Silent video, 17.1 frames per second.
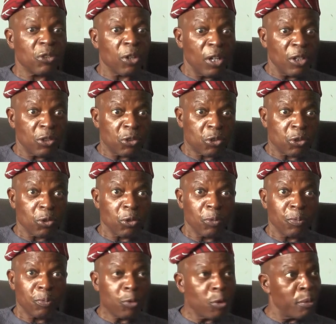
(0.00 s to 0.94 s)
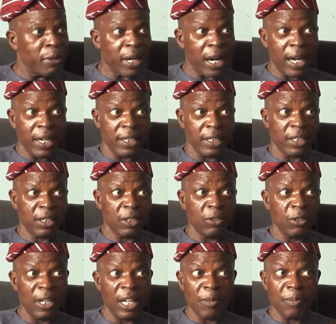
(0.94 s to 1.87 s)
going to boomerang.
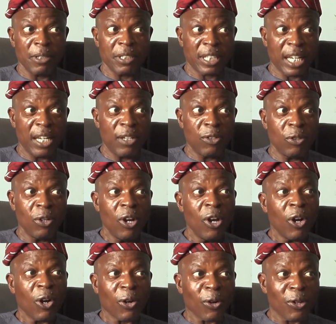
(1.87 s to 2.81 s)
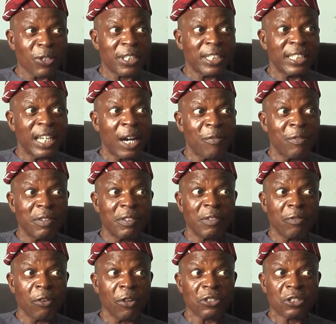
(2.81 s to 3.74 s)
Let me tell you, closing down
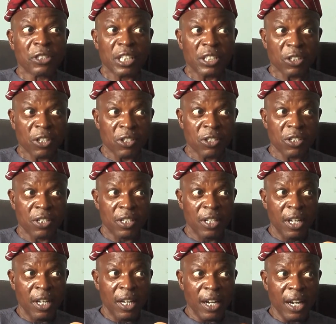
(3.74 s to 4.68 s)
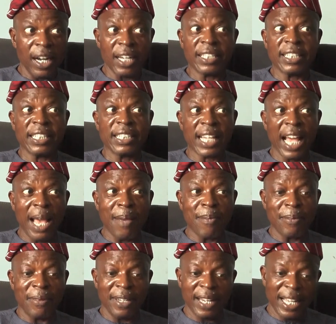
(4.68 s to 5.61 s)
54 stations at a
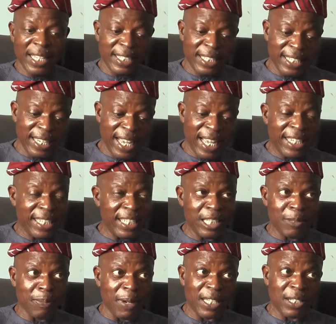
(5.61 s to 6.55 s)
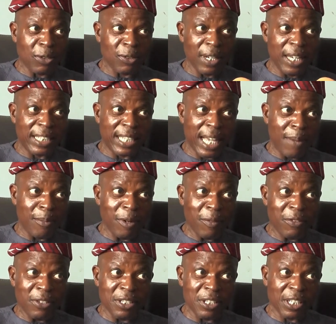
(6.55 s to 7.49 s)
time in Nigeria in this particular time
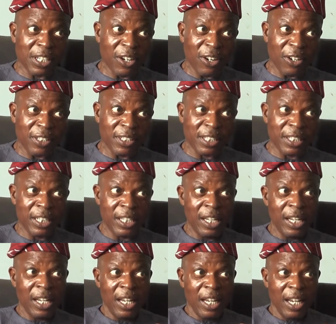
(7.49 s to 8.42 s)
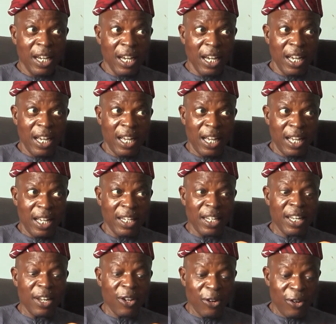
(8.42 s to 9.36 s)
of insecurity,
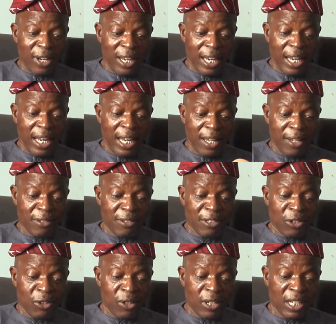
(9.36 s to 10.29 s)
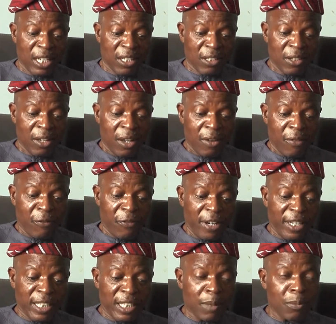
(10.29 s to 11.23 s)
the only
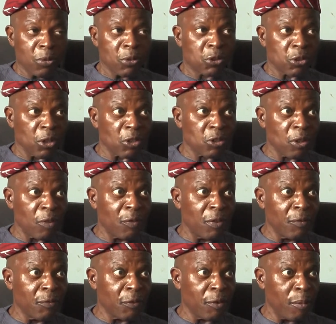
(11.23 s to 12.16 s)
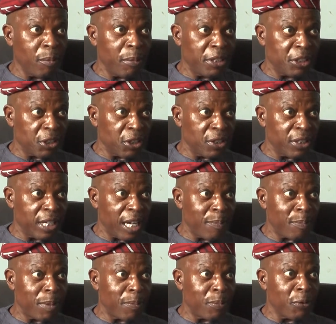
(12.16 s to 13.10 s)
veritable source of information
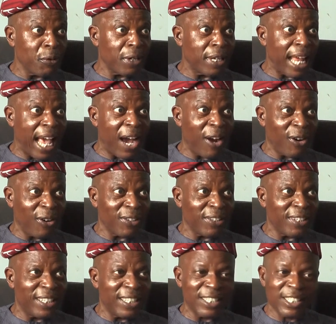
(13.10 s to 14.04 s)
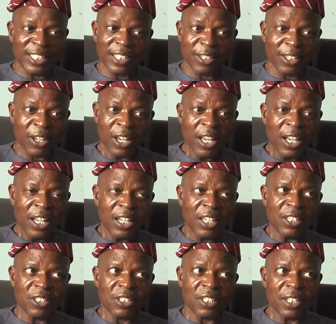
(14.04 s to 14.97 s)
that people rely on is
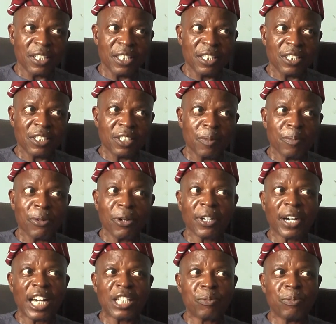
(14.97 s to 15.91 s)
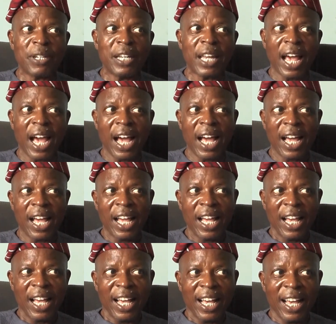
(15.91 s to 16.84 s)
the broadcast media.
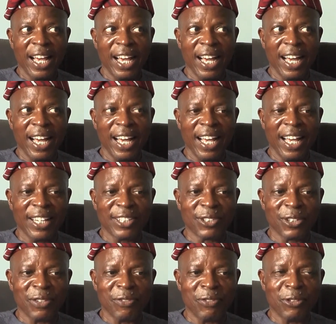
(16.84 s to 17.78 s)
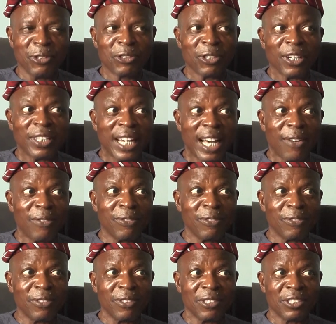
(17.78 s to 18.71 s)
So if you shut
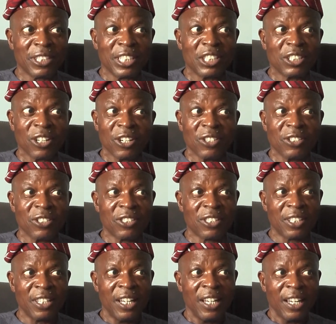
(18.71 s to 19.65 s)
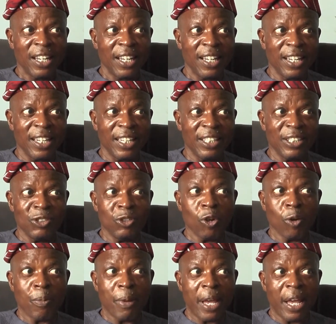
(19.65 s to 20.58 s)
down stations in
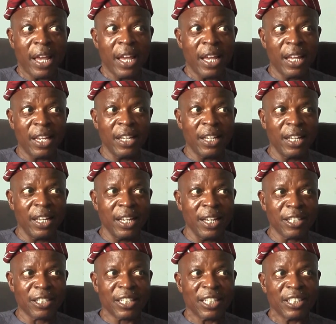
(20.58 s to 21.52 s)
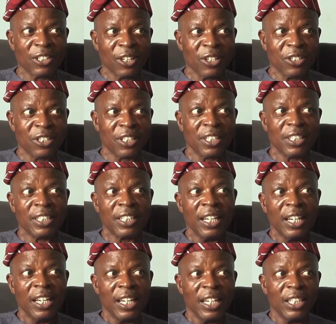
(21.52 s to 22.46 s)
Yobe, stations in
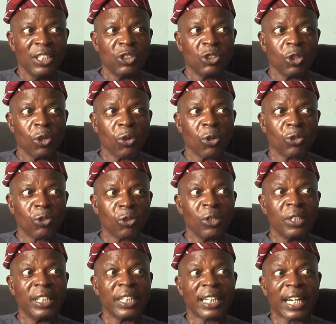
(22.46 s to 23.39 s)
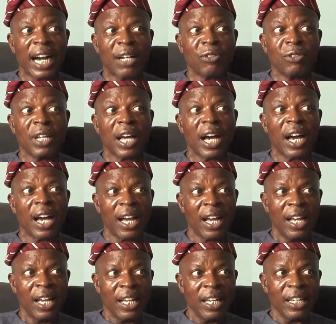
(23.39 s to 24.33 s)
Sokoto, in Kaduna,
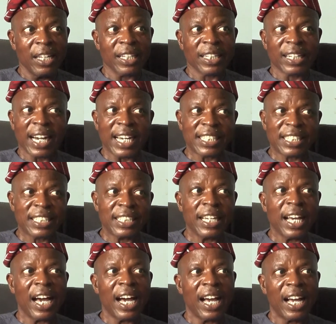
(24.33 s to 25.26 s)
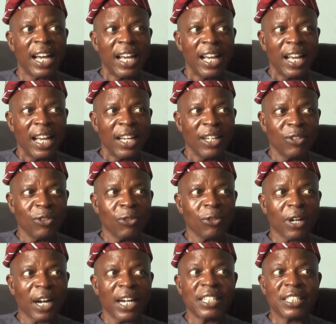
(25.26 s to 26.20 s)
in Katsina,
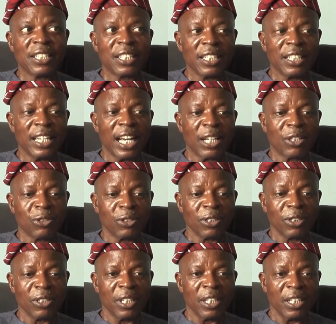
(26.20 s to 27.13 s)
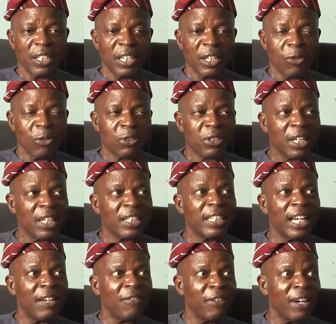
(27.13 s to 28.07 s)
you can see that they will
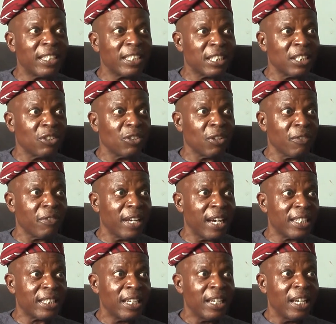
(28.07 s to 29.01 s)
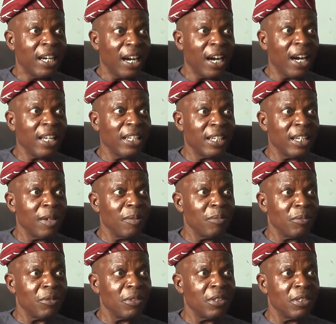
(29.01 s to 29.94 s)
take the advantage of that, and
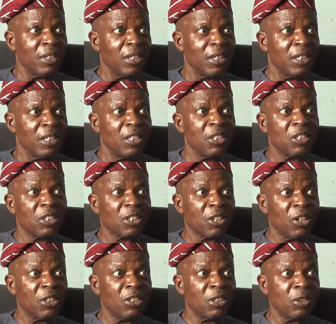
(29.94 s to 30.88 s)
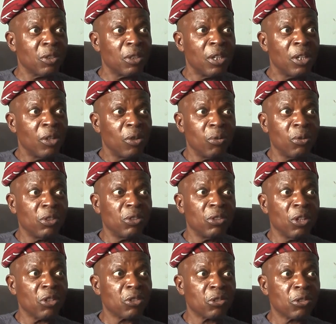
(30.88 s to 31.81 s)
the insecurity will
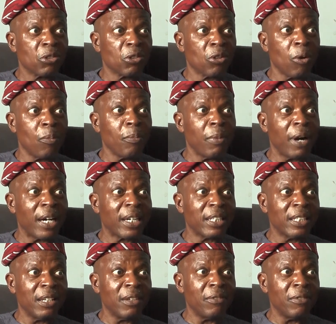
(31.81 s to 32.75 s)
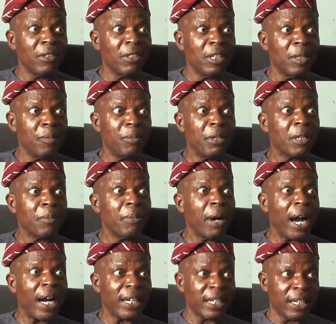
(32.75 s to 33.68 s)
just come back in a big
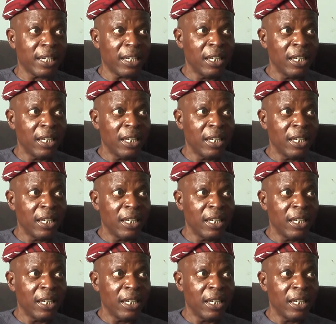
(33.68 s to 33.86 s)
bang.